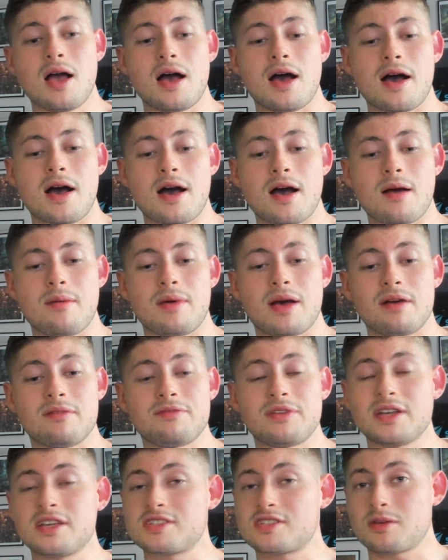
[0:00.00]
And
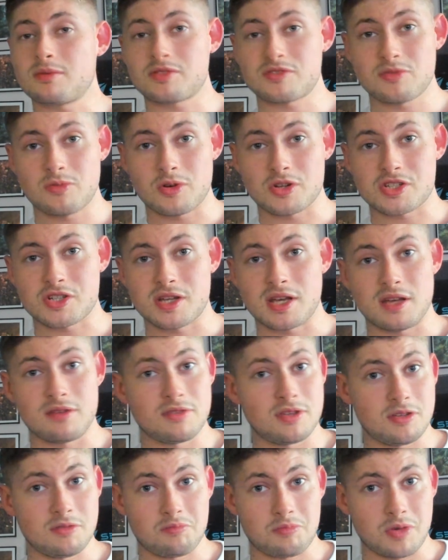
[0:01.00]
thank you so much for watching it if
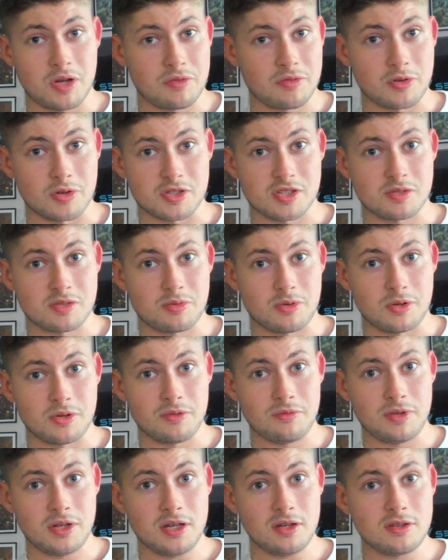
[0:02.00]
you've got to this point of the
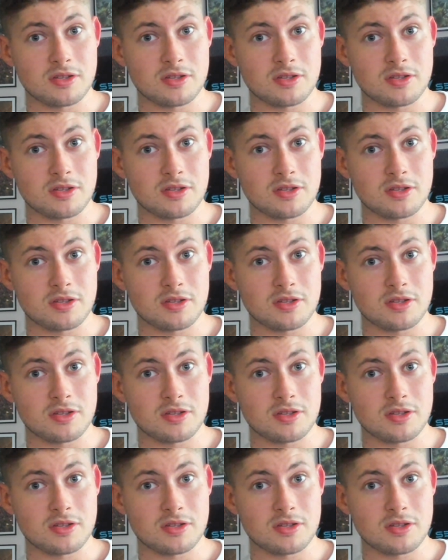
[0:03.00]
video,